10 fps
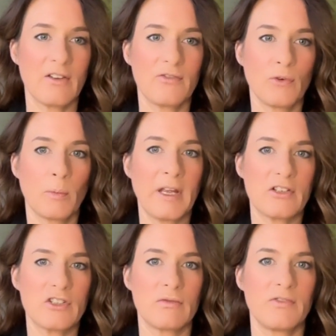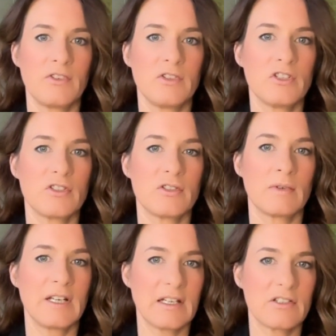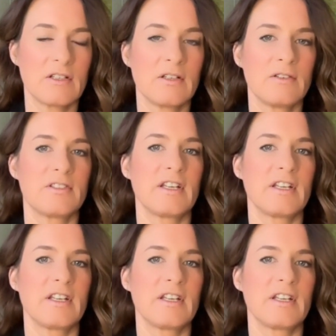a full picture if you just do a lactulose